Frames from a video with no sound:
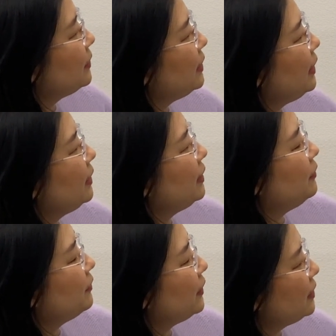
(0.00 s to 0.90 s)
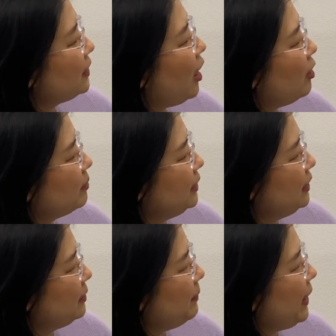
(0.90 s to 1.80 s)
think the first option
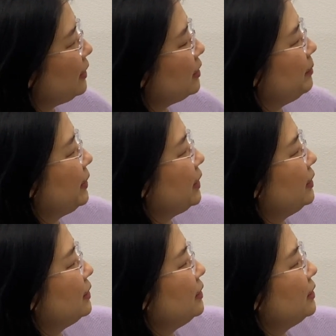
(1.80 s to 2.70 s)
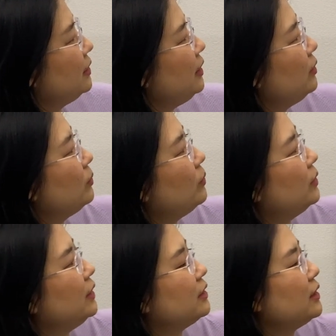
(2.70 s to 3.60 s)
is better because this Yin
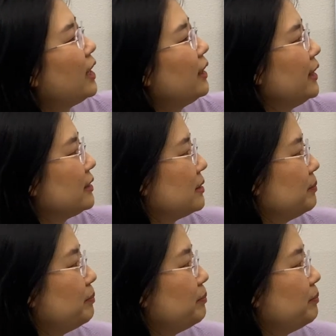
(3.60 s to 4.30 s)
Wood is not as